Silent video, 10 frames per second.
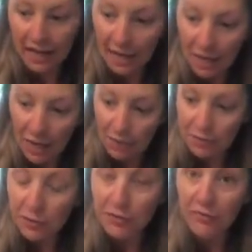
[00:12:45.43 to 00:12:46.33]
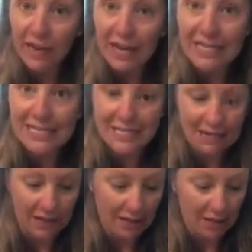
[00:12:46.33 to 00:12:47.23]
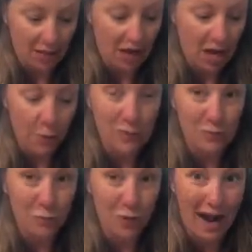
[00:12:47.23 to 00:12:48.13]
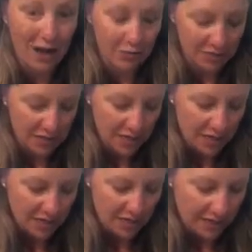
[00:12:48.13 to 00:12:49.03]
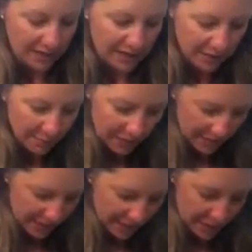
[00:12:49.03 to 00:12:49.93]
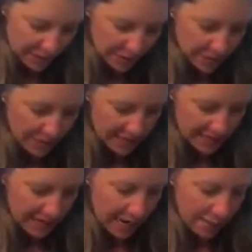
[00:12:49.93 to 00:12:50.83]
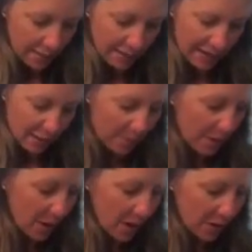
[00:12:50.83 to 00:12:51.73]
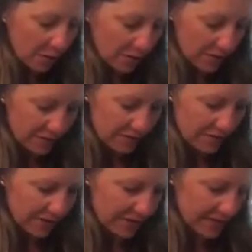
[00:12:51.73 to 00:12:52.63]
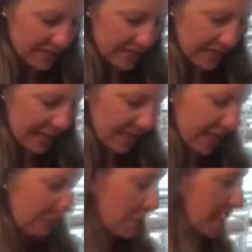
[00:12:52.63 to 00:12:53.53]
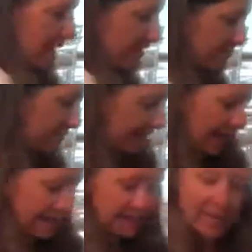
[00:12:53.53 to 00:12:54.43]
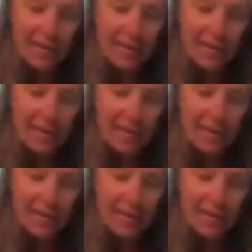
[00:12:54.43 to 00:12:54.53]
And our blue face to the clock was round. So I think what I'm gonna do is I will make a ball first and then we'll make it flat.